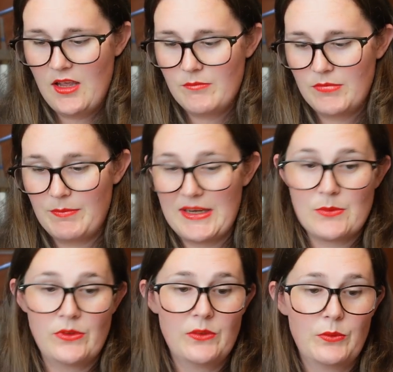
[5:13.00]
But the best
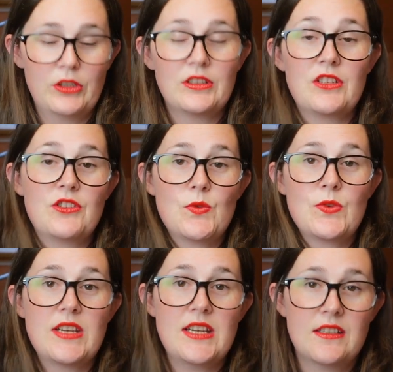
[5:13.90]
will in the world, I don't
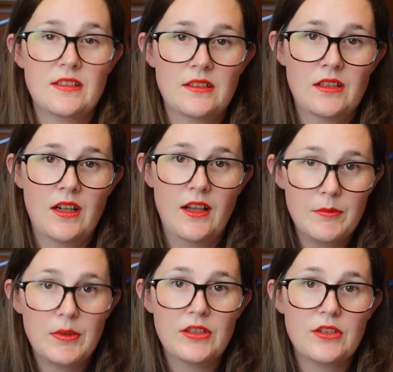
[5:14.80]
need a
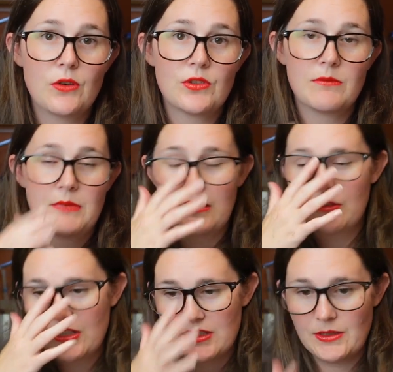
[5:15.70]
million Notion
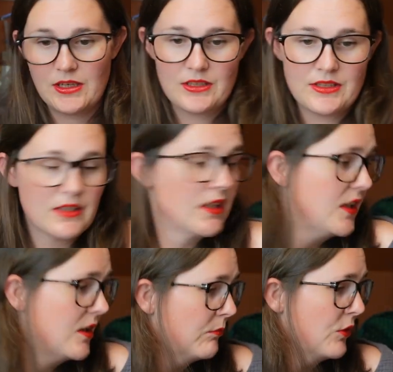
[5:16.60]
pouches, because
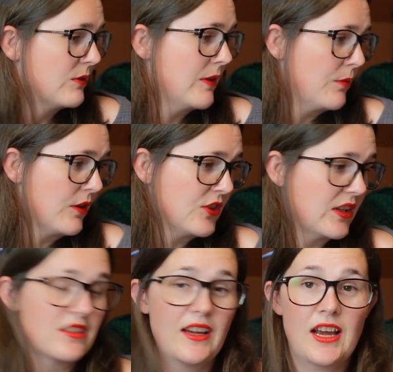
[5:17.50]
most of my
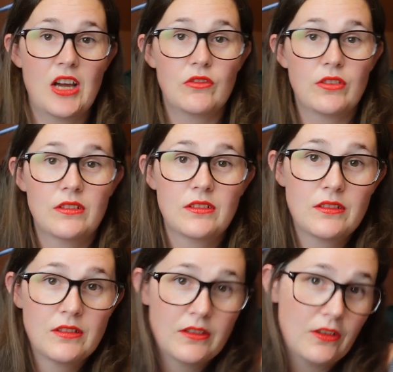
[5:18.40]
projects I have
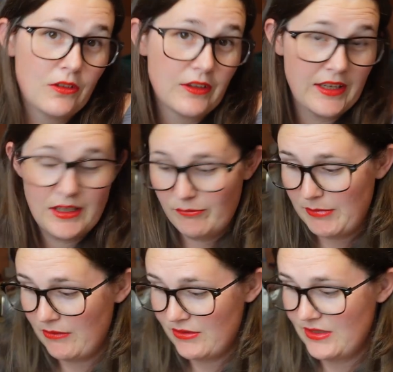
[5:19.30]
already have
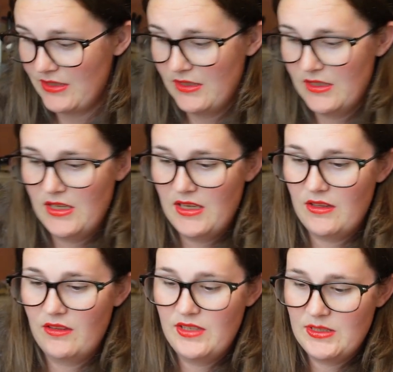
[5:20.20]
pouches.
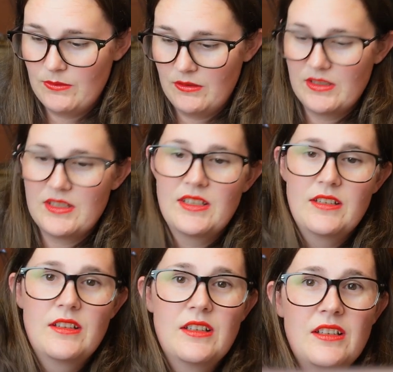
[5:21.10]
Then this one is in